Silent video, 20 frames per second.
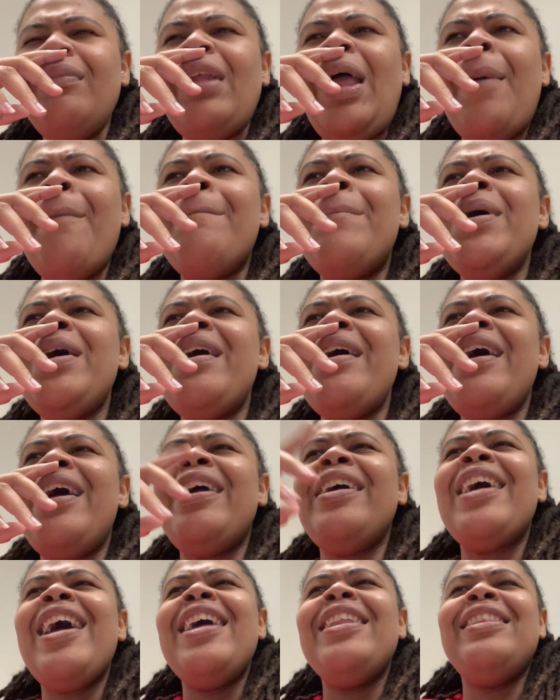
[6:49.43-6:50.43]

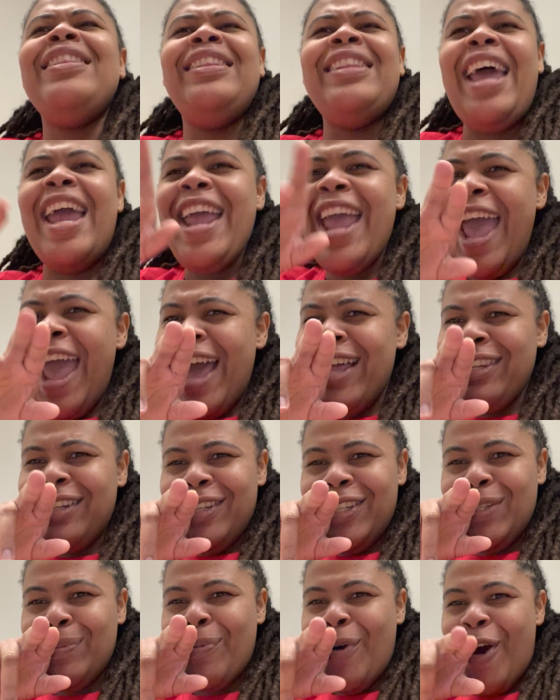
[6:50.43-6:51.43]
but they had
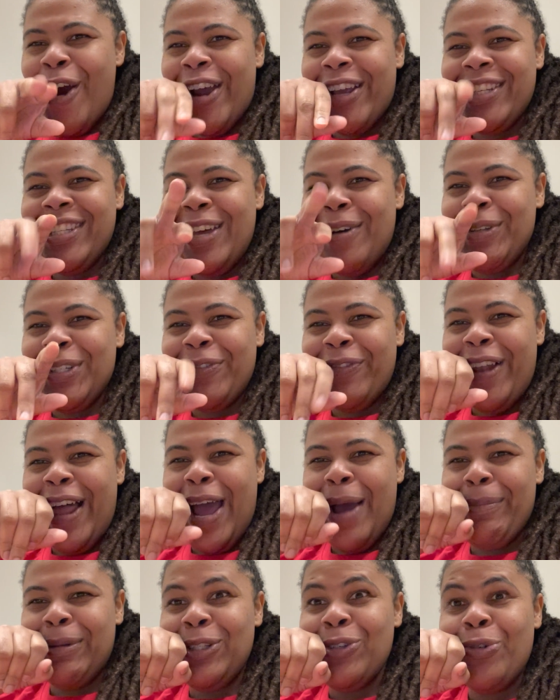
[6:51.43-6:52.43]
little sparks that was
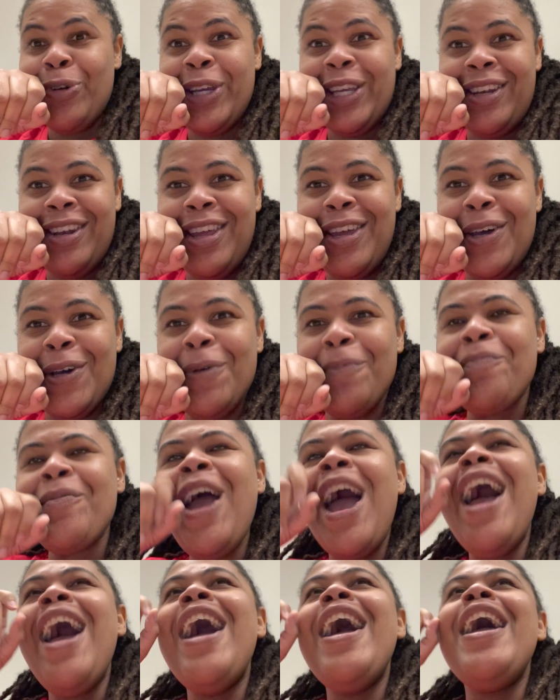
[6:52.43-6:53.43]
flying between them.
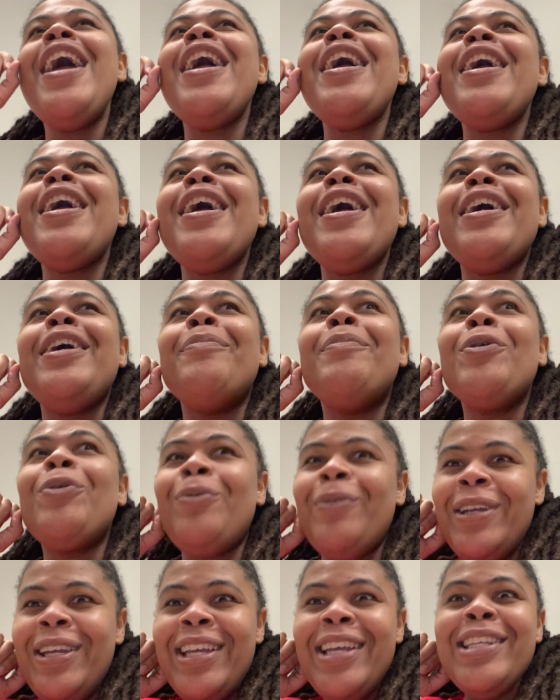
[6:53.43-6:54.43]
And
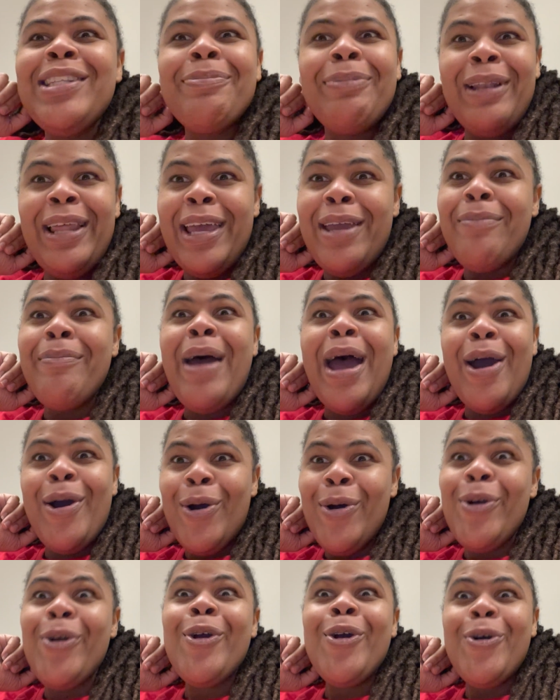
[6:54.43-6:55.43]
Marie is played by
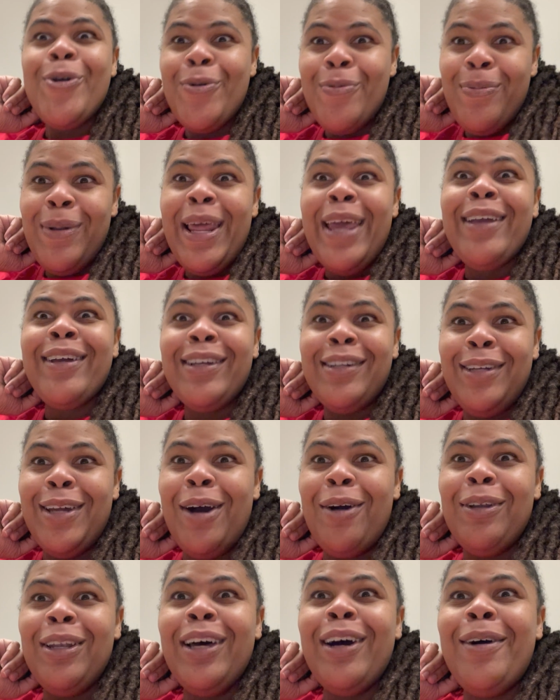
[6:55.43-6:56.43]
old girl who played
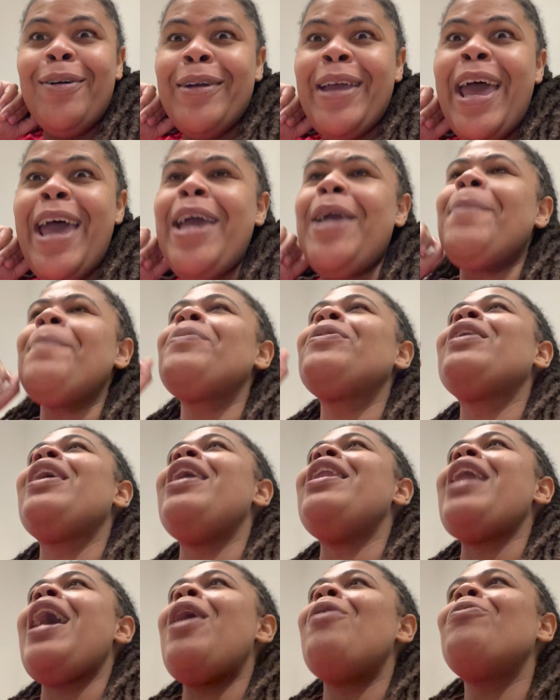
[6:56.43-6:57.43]
Condola, okay?
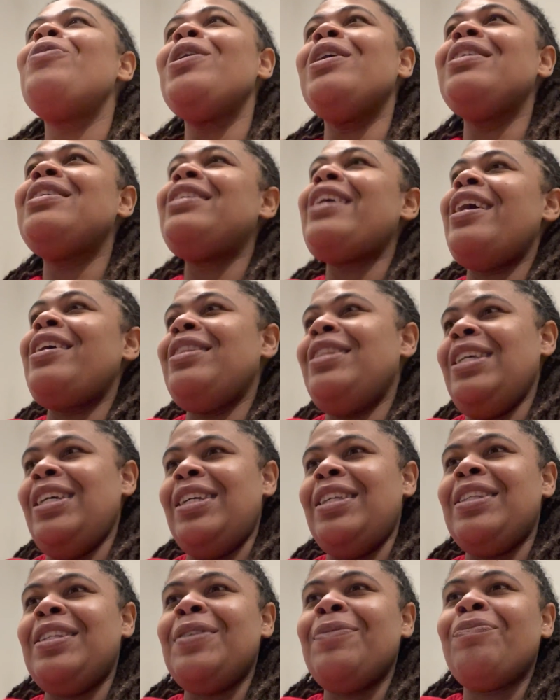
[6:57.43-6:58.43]
And I will say
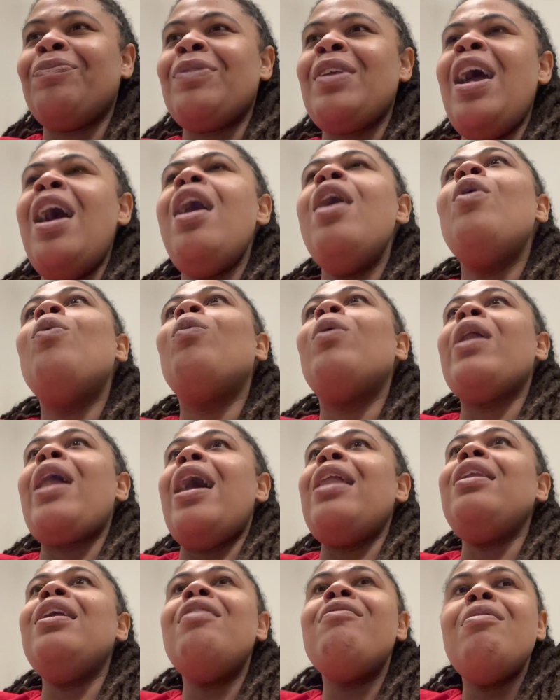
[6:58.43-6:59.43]
this. What
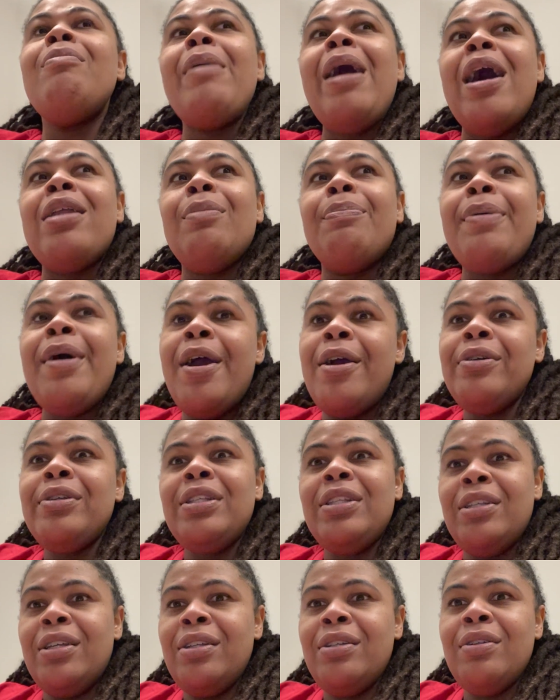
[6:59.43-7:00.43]
I love about a
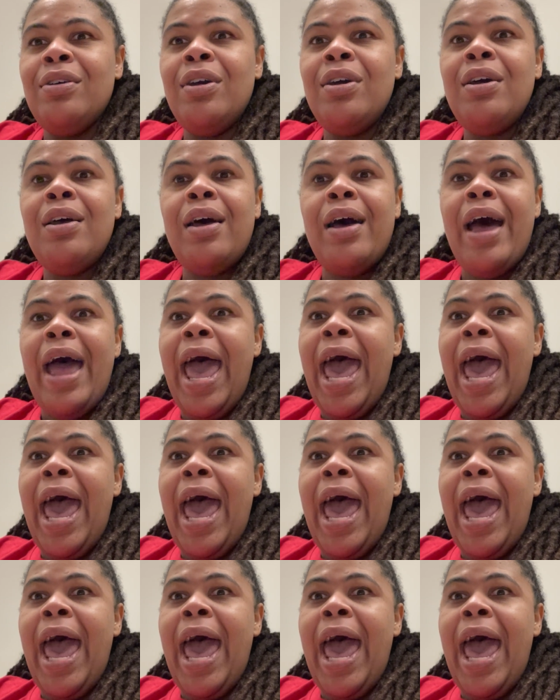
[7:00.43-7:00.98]
person, an